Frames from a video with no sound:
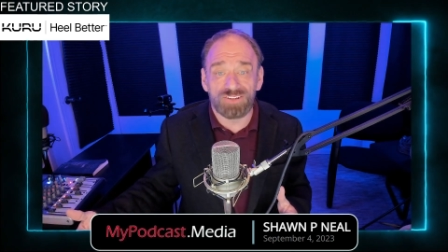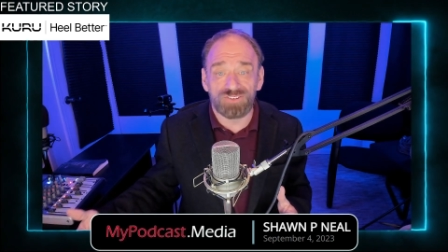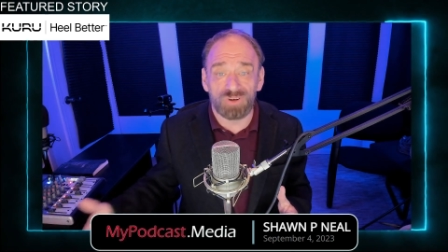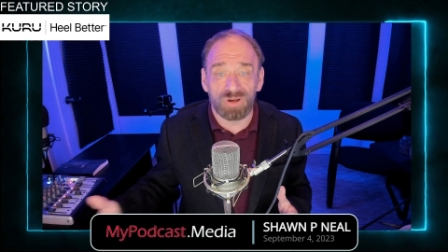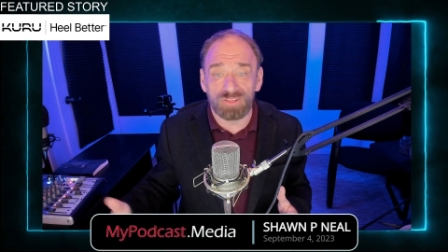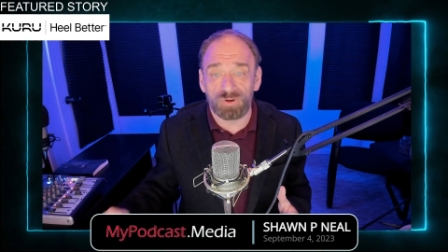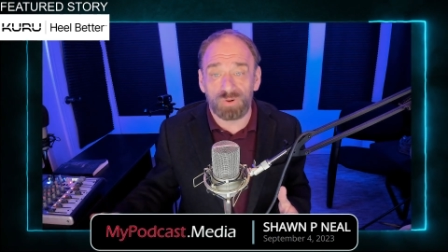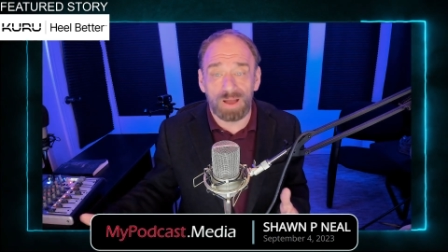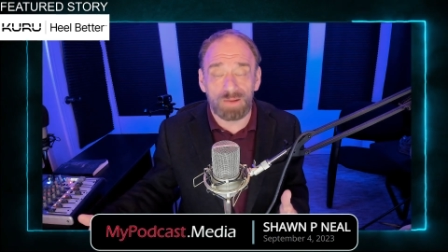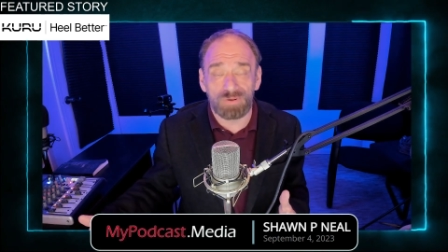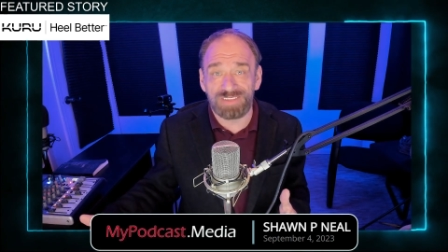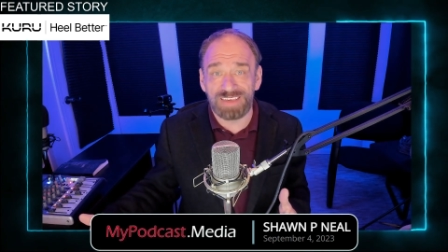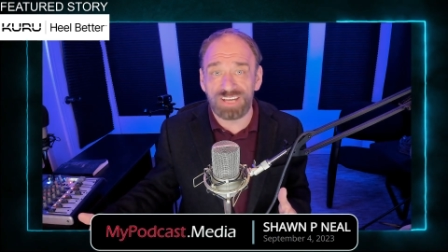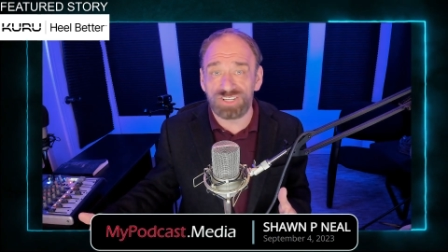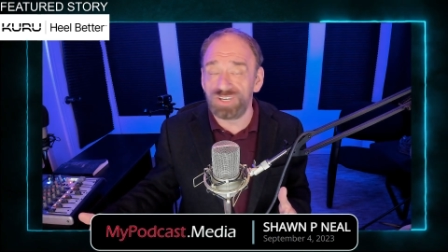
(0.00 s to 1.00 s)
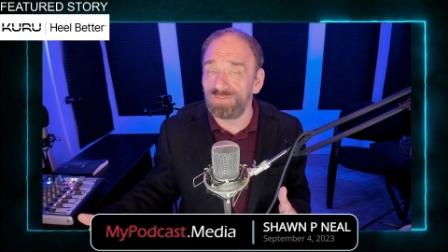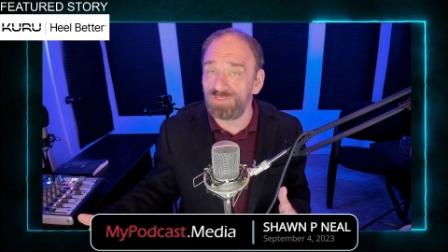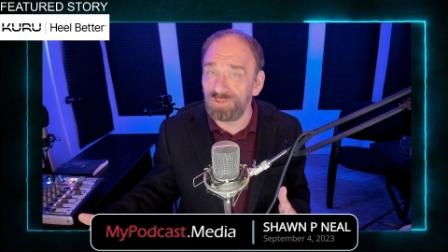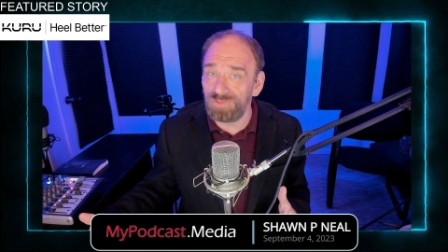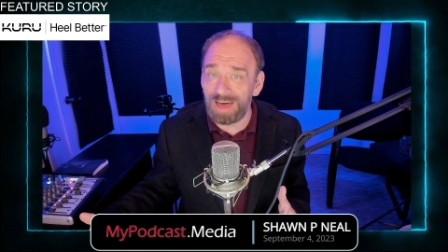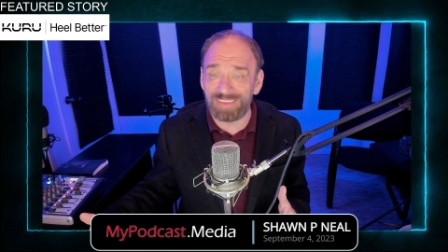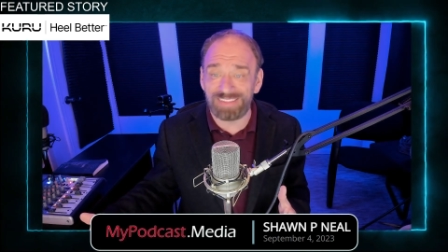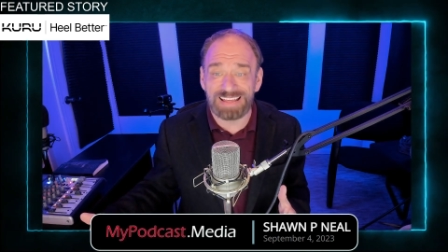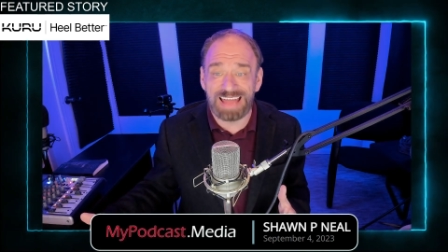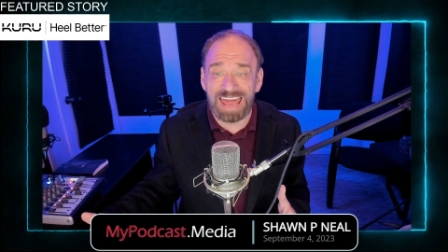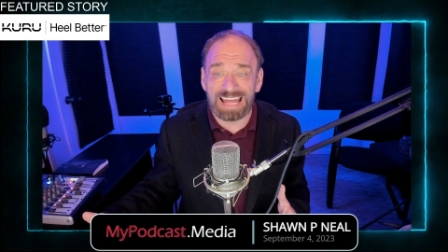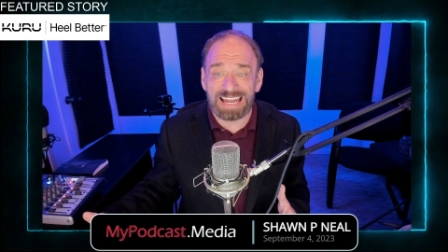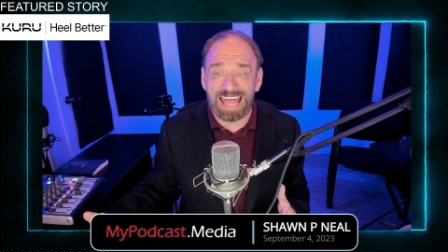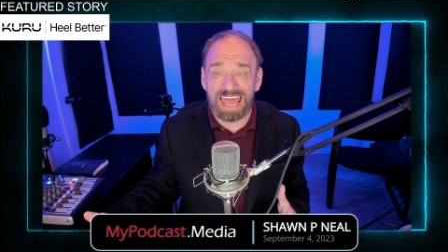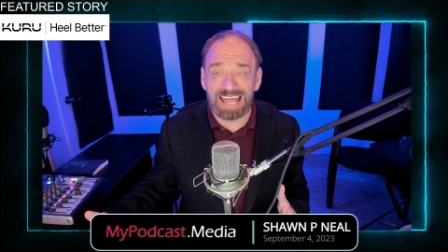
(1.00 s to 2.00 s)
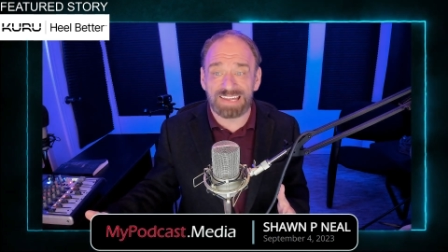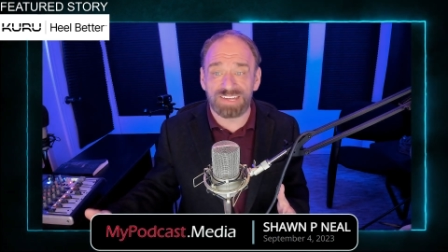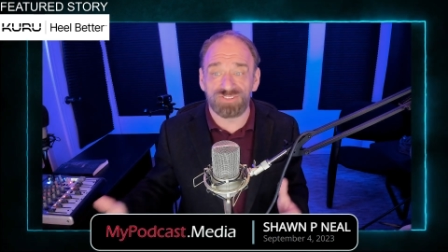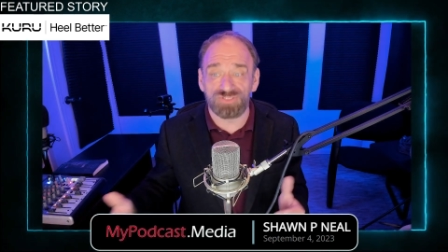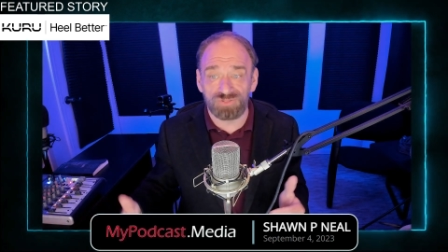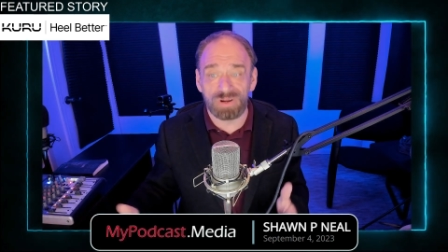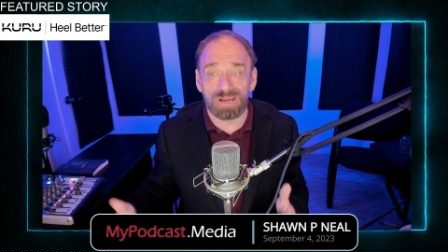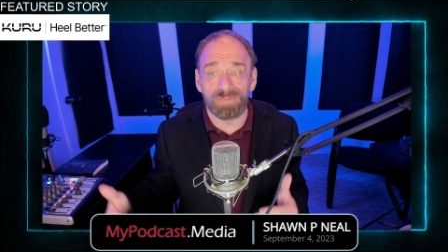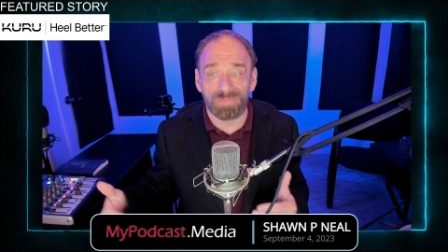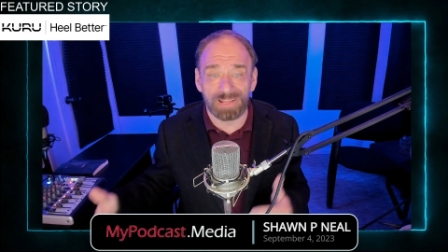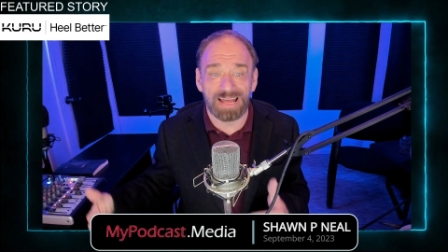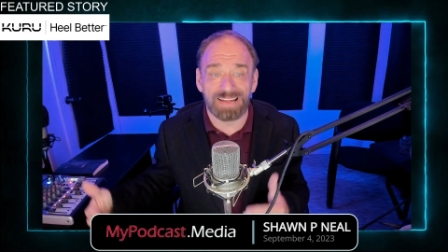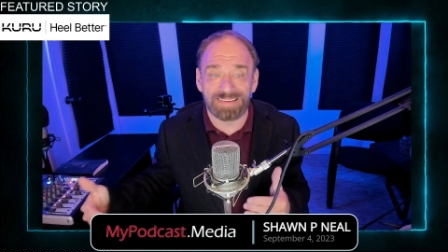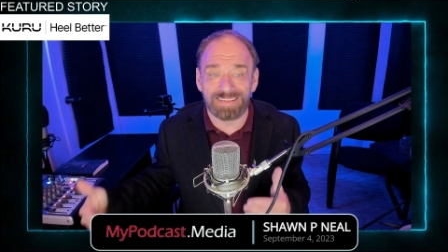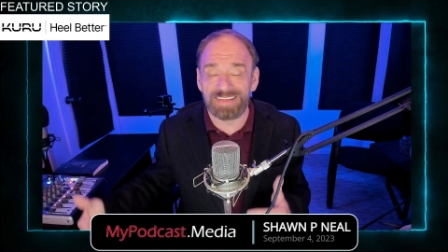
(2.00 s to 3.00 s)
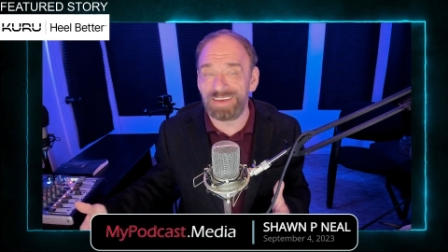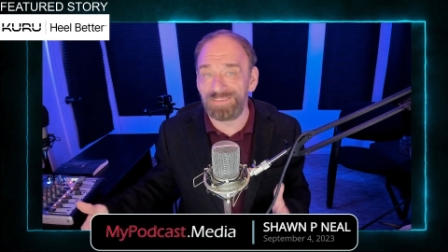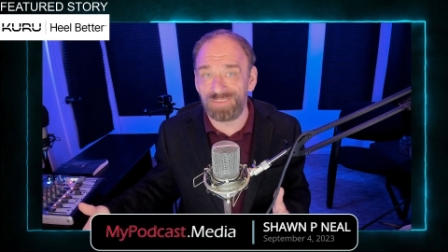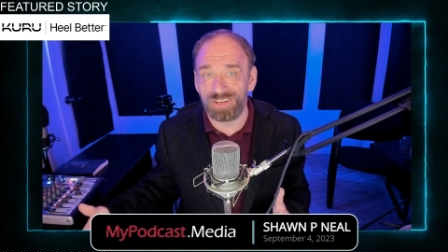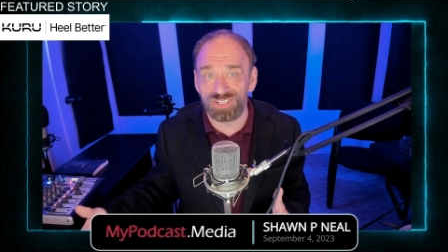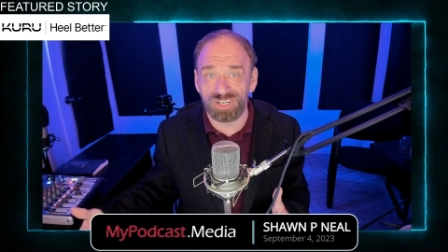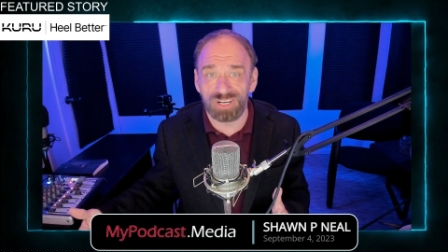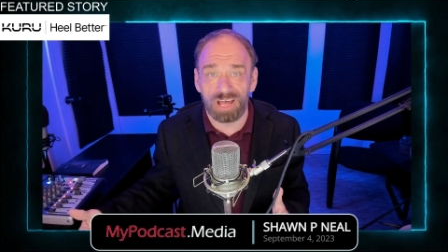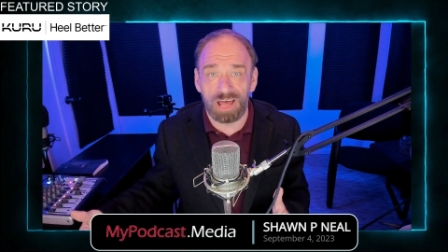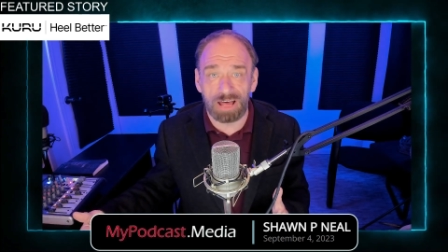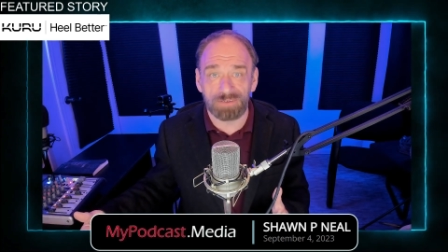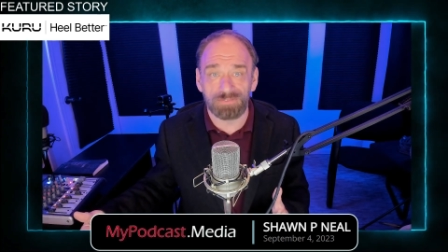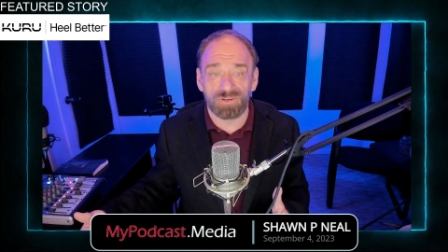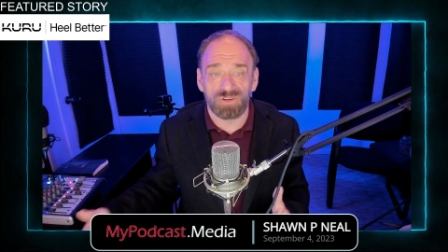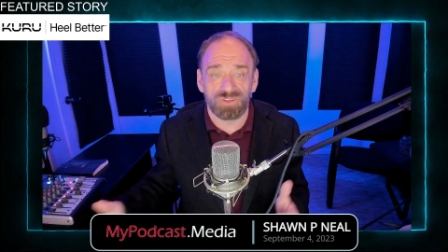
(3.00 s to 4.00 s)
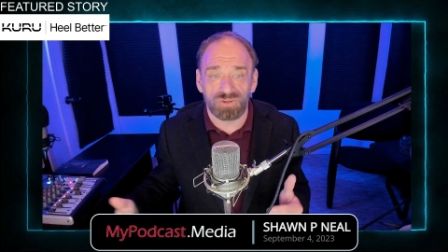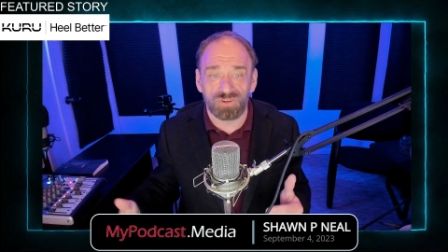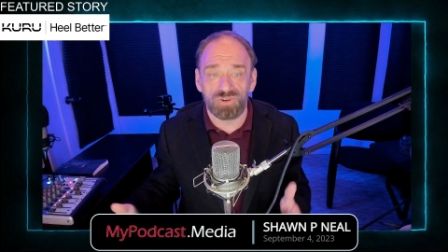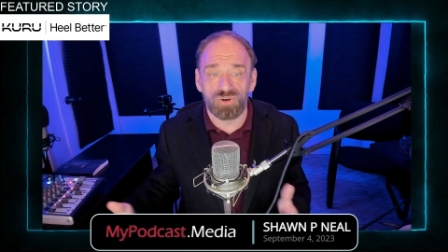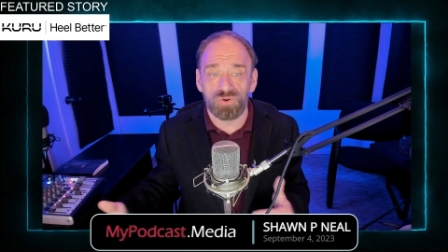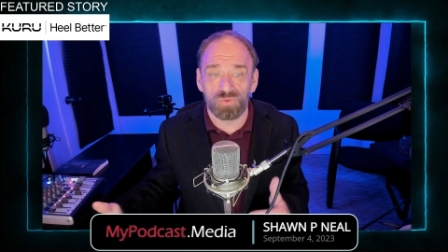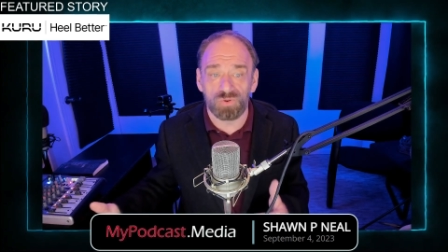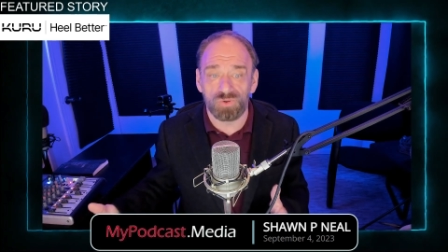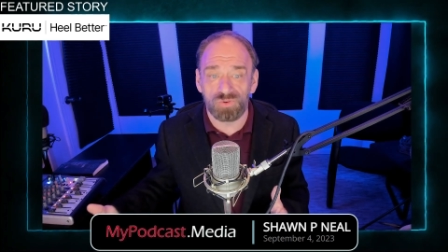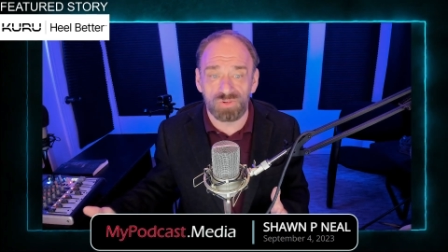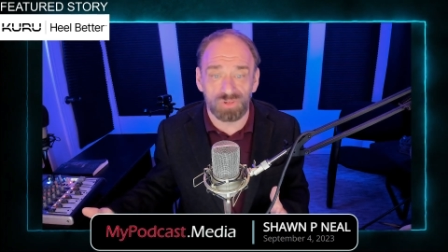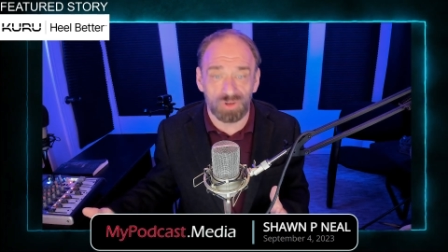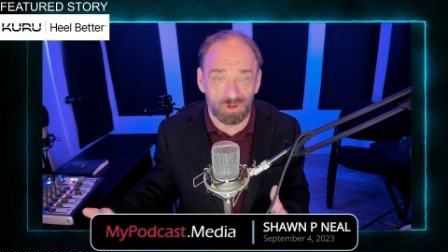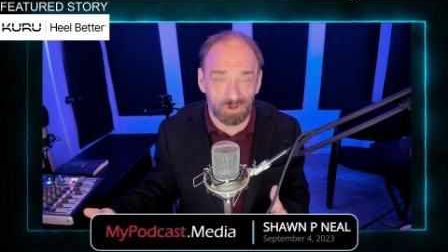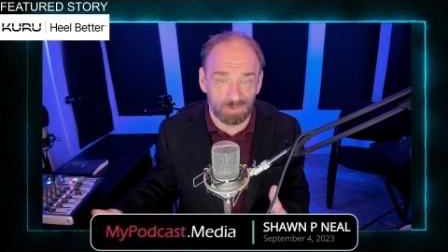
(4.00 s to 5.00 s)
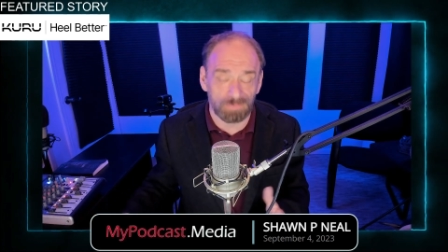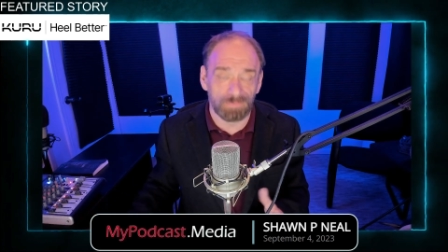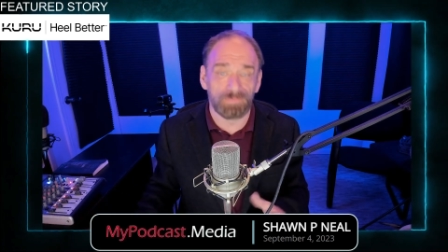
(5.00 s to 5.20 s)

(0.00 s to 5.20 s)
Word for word: during the Great Recession of 2008, and his dream led to the invention of Kuru Sole.